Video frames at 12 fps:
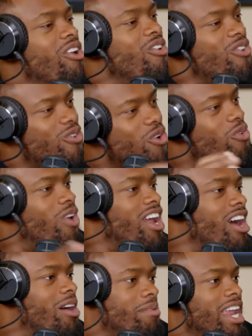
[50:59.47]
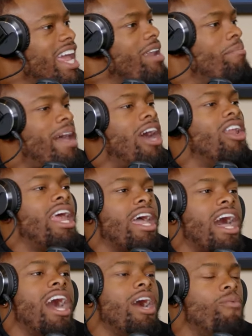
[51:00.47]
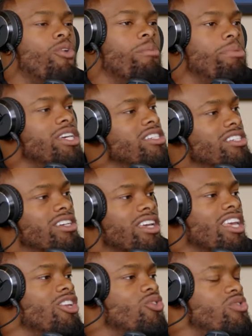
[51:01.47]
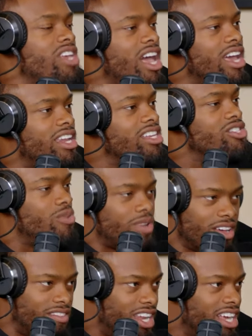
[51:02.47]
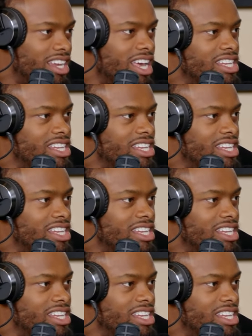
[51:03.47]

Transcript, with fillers: Woo woo, what up? It ain't about like I want a picture. Can you sign this or whatever like that?